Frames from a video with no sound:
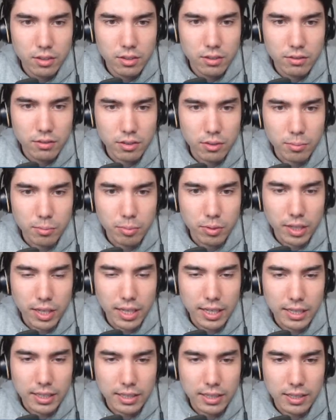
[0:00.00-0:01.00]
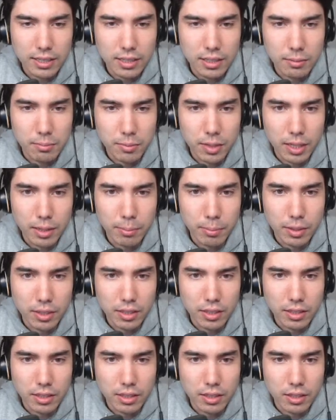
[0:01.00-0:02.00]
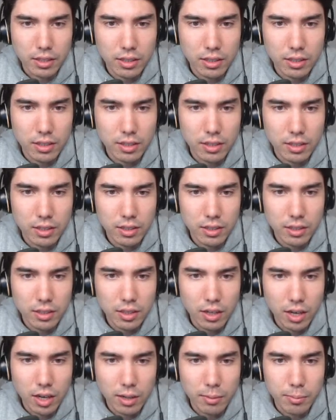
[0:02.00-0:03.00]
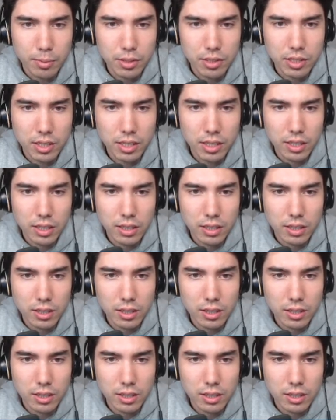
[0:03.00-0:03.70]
for black, in my opinion. En passant.